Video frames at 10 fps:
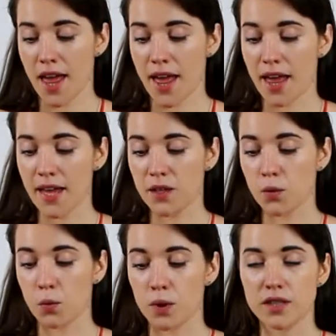and
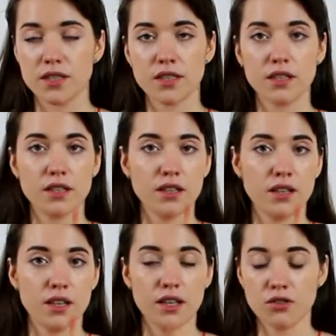with
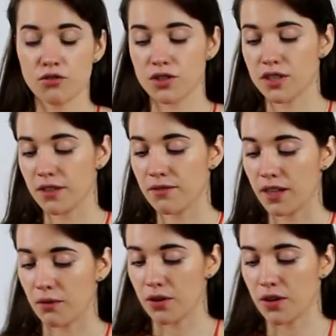interesting
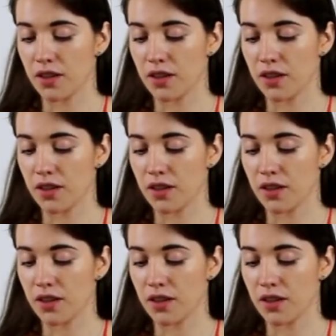flour.